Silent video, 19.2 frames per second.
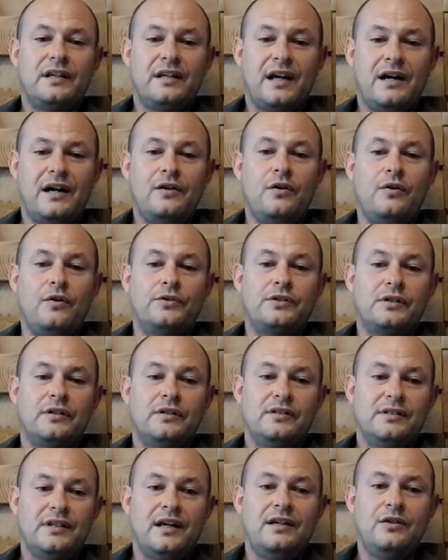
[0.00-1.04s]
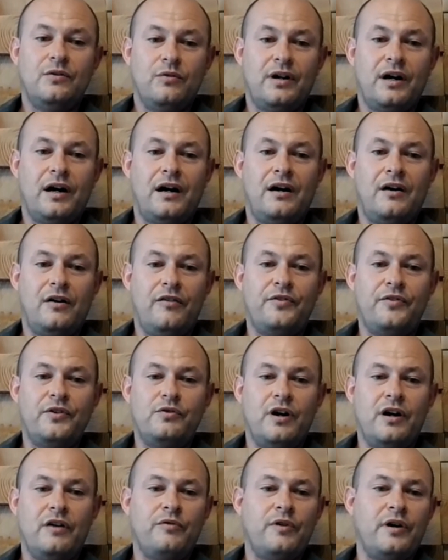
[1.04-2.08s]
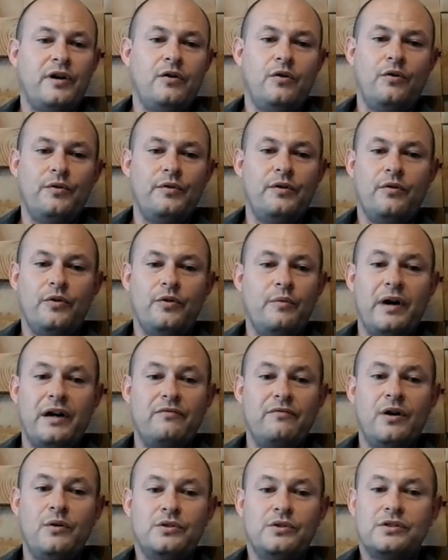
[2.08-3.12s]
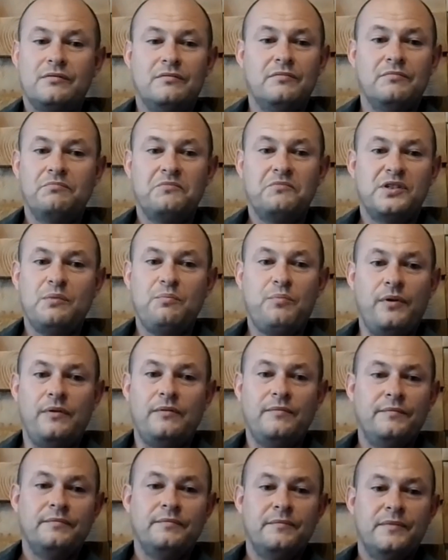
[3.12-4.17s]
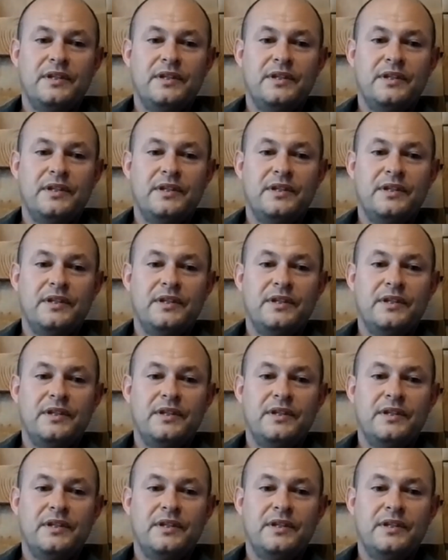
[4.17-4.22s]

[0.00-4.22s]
cannot take your car off the driveway or the main roads. Simple.